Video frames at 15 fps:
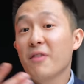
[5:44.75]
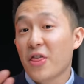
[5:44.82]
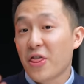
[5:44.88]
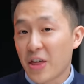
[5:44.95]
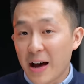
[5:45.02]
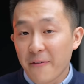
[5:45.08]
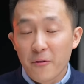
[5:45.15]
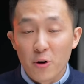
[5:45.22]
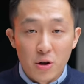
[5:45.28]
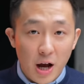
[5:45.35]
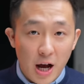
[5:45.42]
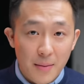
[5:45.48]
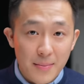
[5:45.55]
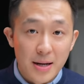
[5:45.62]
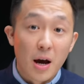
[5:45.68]
a thoughtful
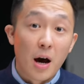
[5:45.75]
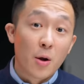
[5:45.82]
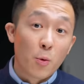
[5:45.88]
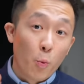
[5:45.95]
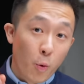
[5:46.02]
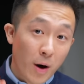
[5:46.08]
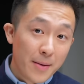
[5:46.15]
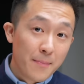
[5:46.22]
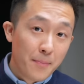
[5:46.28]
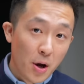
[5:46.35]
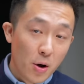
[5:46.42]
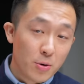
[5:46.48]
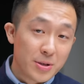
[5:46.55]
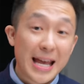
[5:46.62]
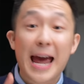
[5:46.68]
comment on one
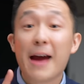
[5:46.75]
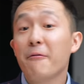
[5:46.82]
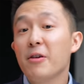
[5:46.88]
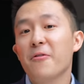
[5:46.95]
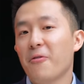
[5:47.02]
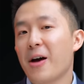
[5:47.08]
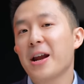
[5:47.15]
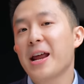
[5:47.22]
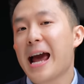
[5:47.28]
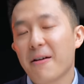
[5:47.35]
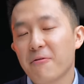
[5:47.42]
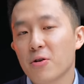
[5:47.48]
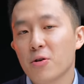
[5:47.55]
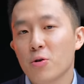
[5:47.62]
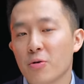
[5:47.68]
post every Friday
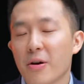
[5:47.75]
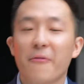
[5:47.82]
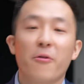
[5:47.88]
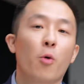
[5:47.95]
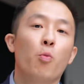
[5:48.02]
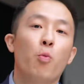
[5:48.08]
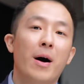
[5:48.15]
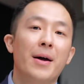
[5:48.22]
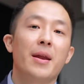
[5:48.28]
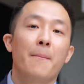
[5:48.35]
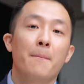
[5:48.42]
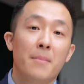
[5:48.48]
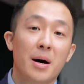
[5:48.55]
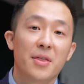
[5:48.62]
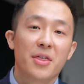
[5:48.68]
afternoon for one
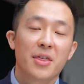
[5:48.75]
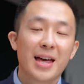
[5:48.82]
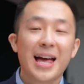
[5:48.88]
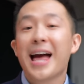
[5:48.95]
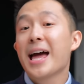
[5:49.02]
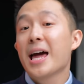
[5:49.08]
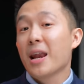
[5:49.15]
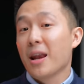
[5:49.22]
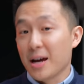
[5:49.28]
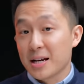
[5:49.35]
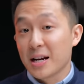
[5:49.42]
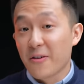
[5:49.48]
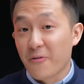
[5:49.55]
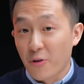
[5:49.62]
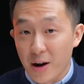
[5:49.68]
month.
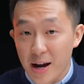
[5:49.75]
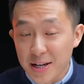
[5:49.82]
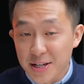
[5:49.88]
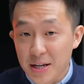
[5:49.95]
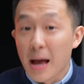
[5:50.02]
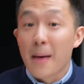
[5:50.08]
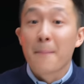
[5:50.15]
Luckily for us,